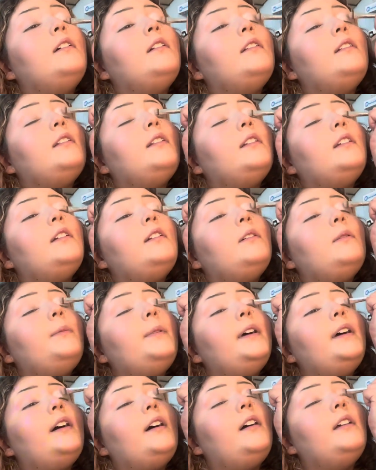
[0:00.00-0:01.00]
a little
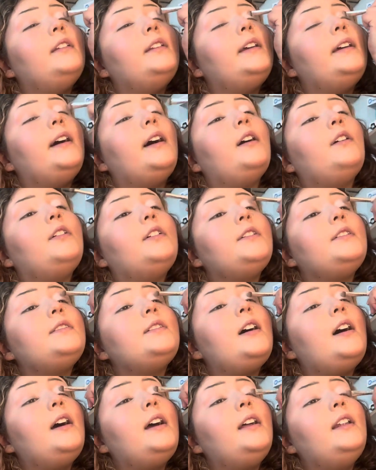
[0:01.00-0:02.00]
bit on the outer
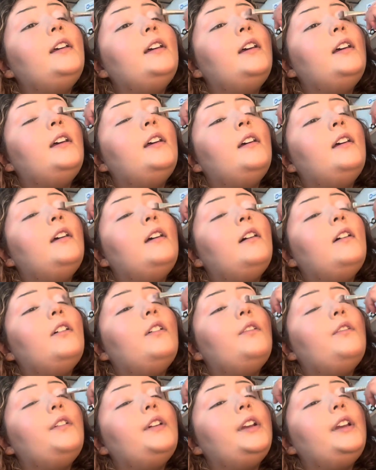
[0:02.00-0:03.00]
side
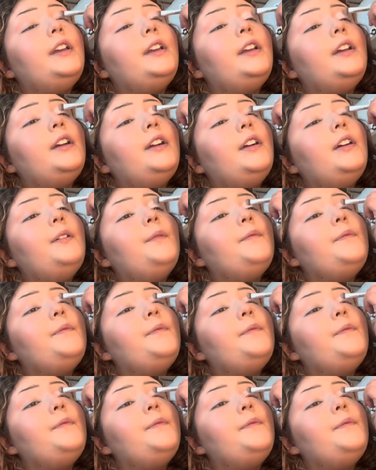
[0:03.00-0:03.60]
over here.